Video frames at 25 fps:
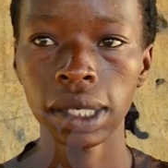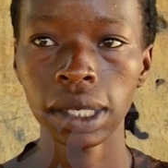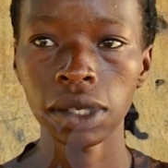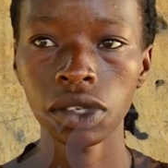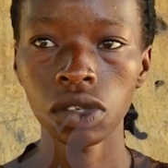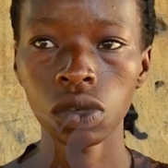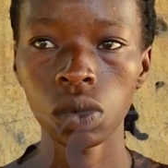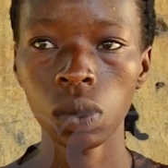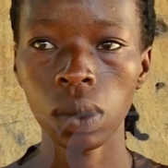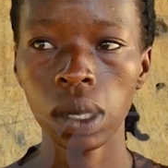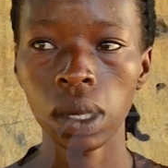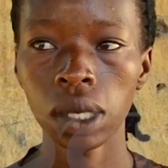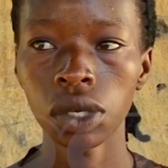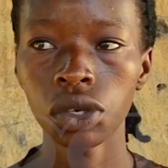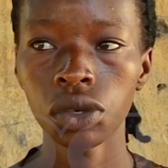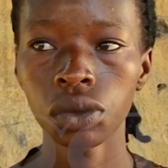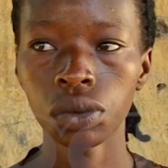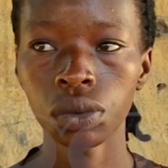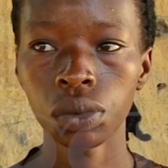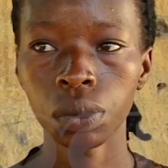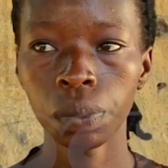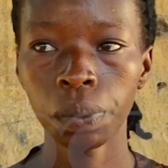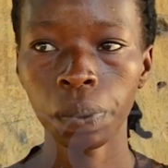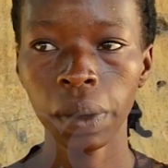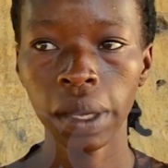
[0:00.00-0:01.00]
just want
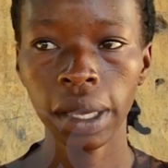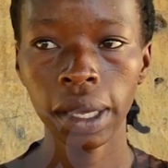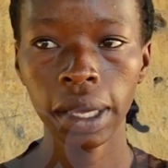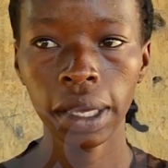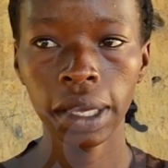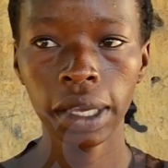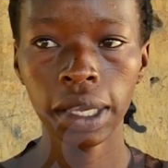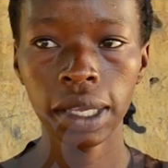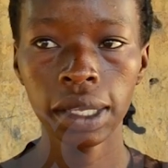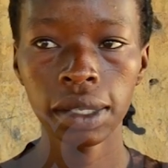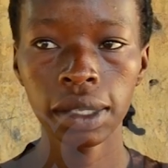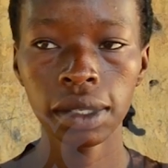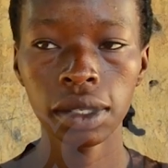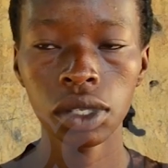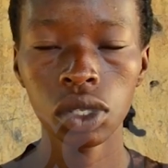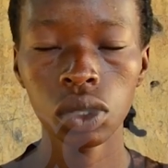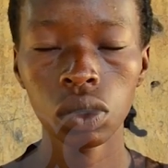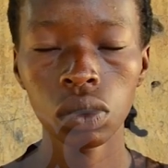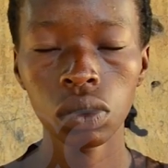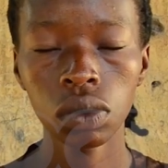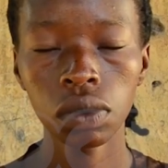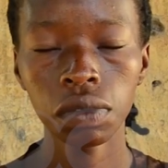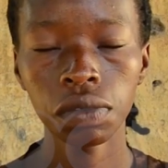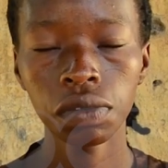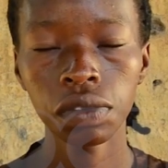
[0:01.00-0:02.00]
to pay his
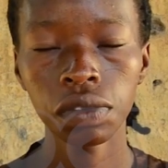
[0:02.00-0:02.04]
school